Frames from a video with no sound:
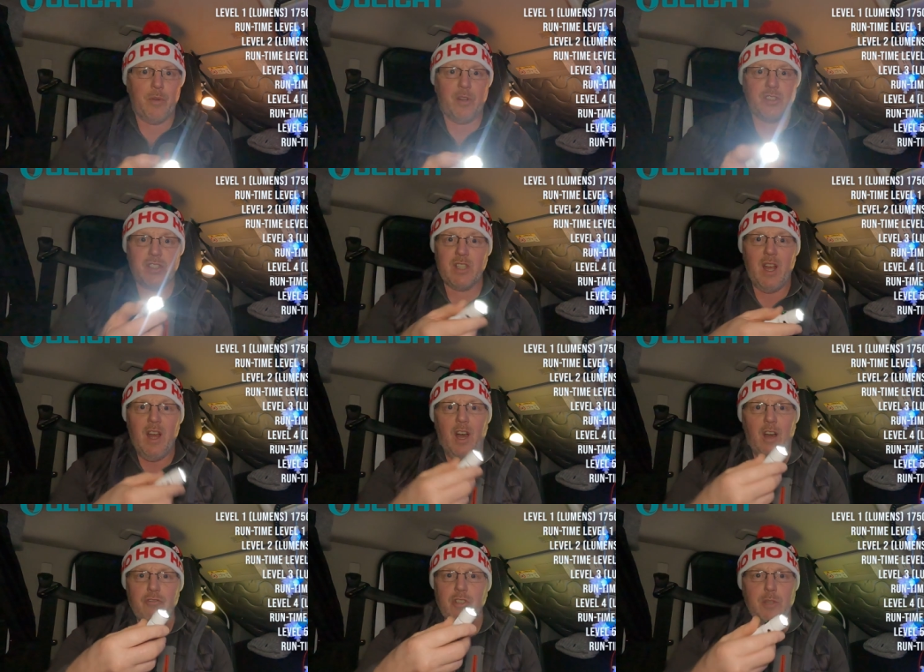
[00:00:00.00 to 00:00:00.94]
it because there's
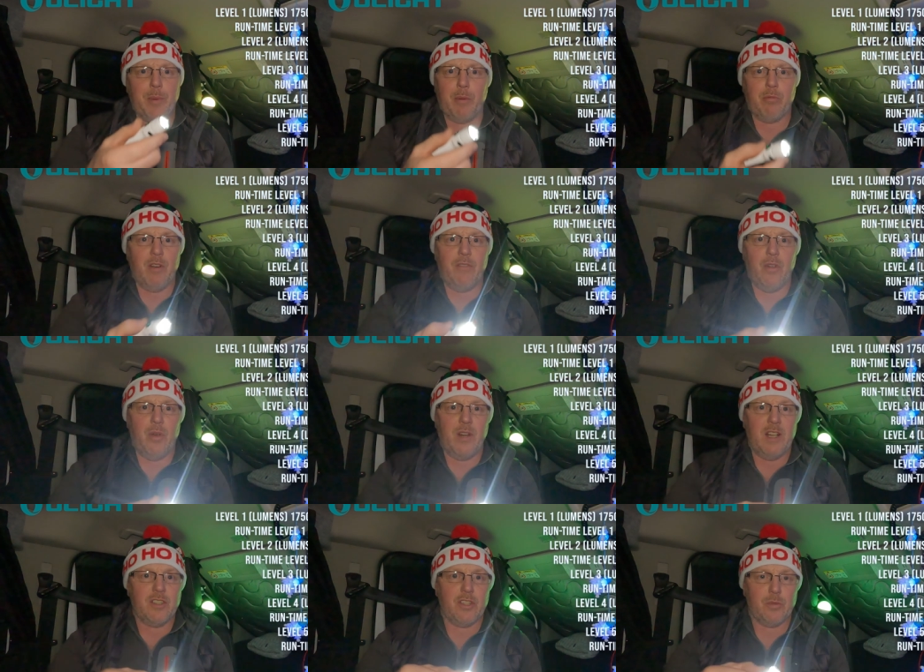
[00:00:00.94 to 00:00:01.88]
hundreds of people
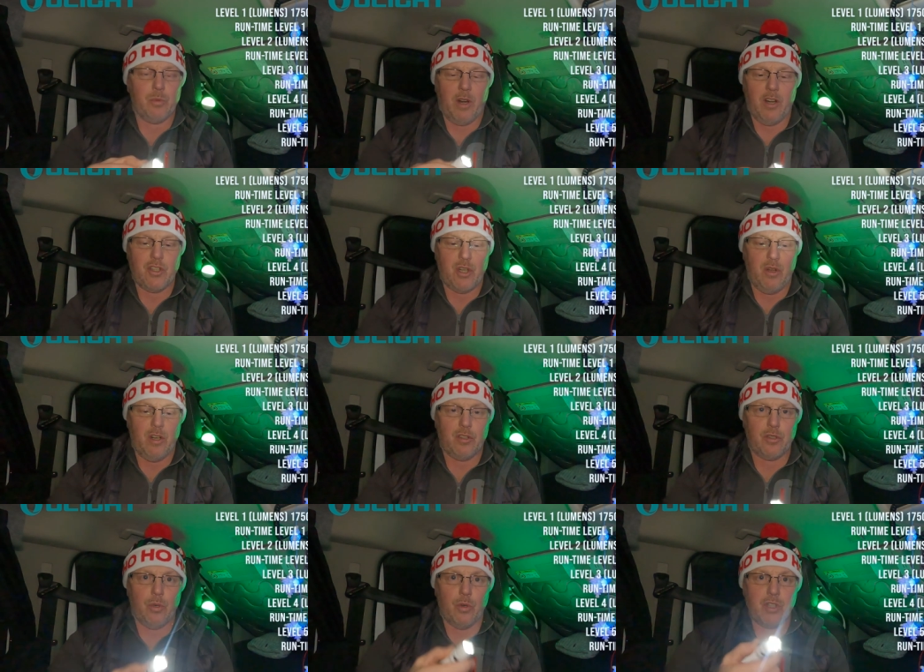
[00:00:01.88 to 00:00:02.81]
reviewing these. I just wanted to show you
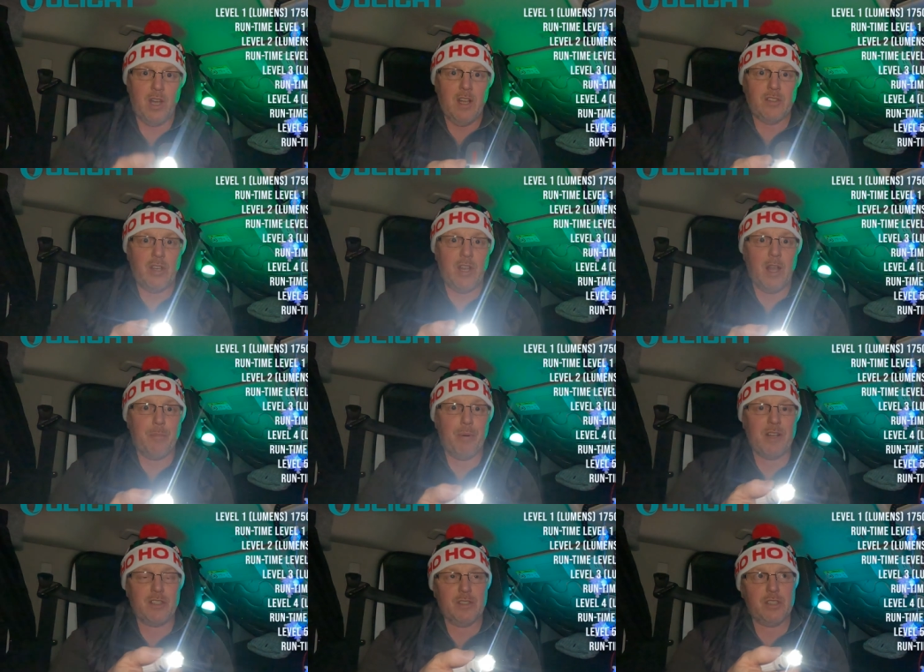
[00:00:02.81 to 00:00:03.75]
the torch. So yeah, you
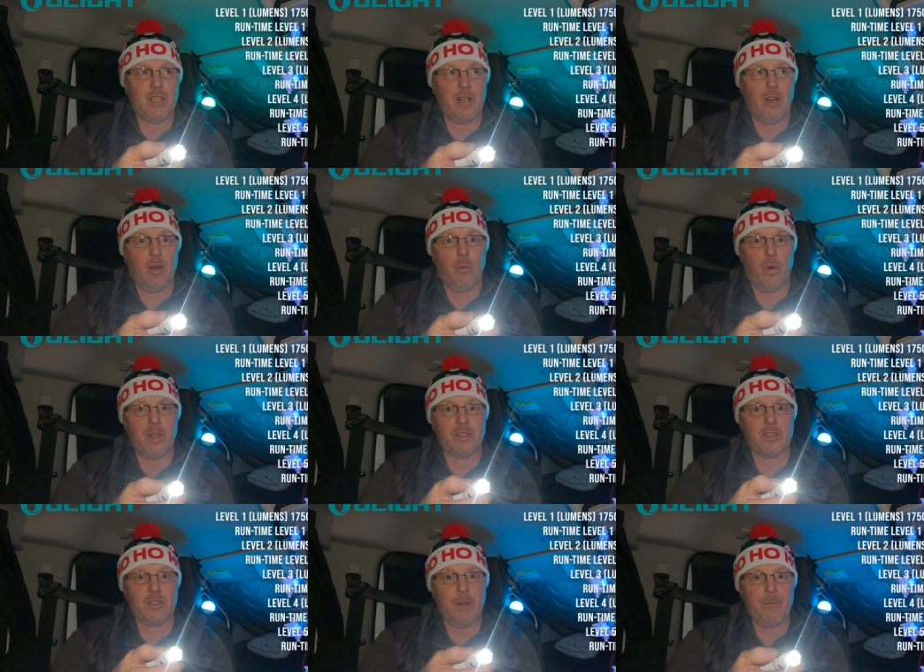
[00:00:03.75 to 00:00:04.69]
press and turn it on
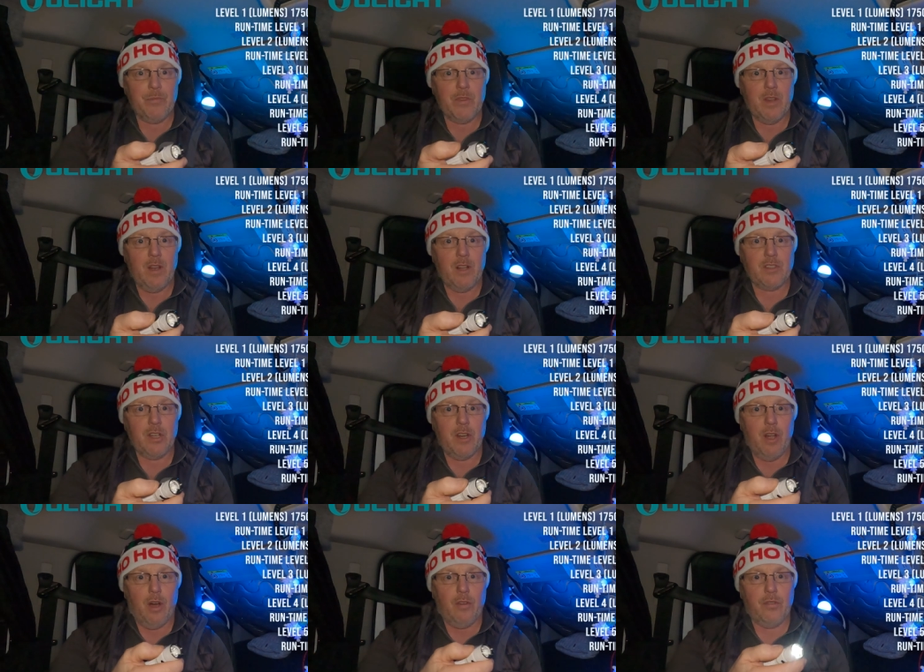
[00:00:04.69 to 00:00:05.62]
once and
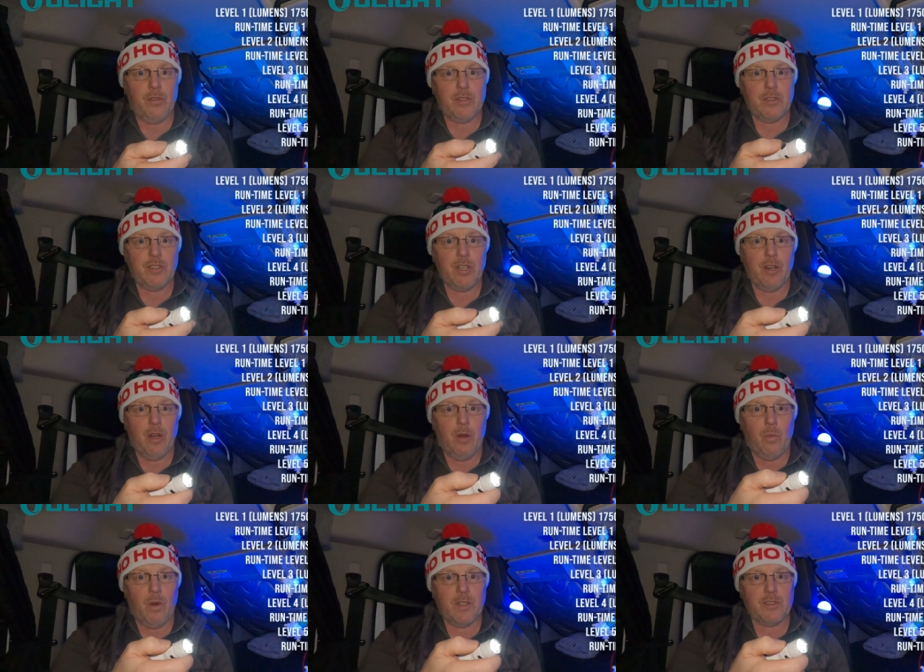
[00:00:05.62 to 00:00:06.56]
turn it off. So you turn it
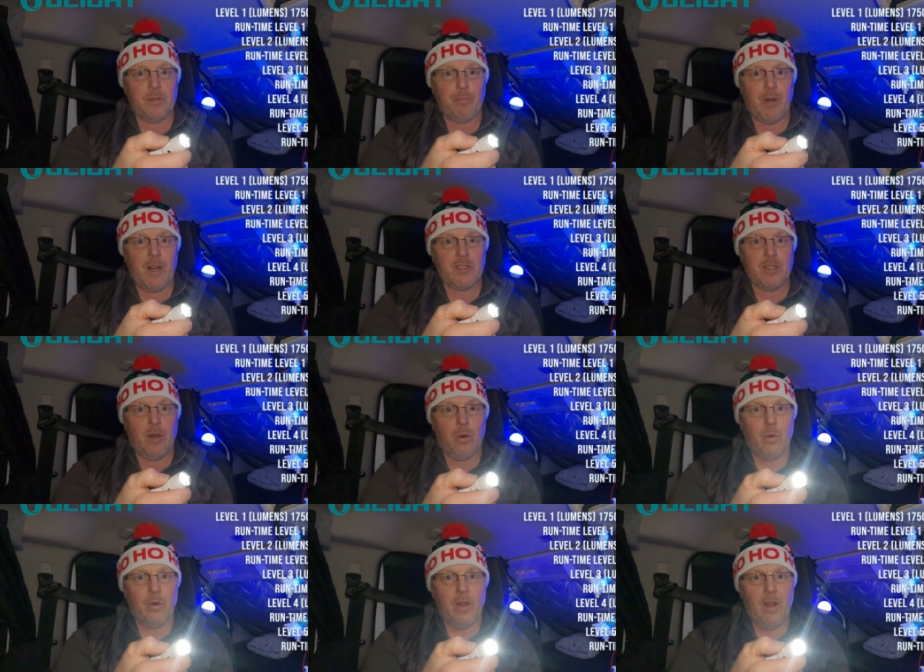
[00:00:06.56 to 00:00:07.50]
on once, you press and
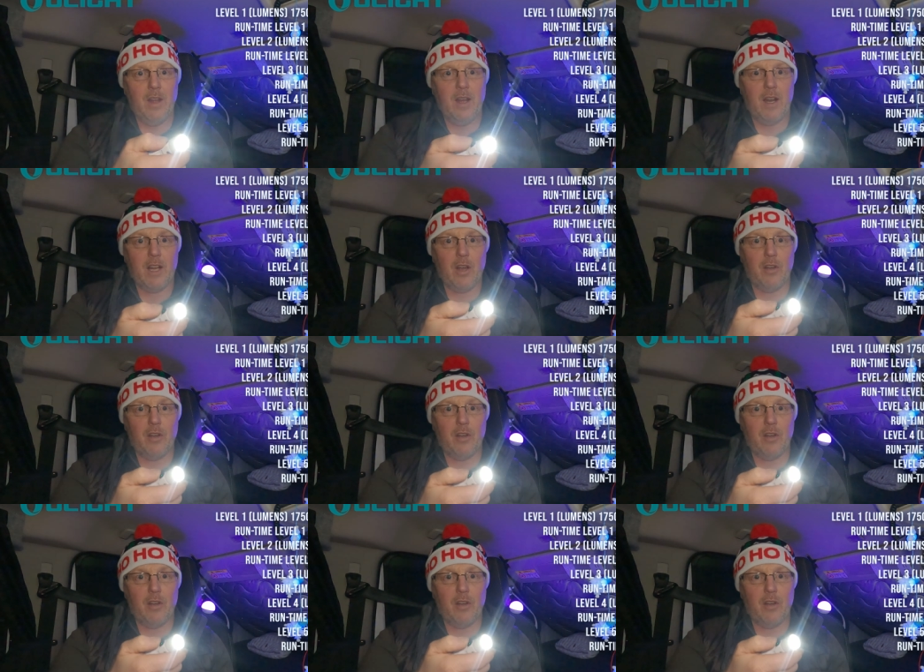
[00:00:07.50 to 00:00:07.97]
hold, and it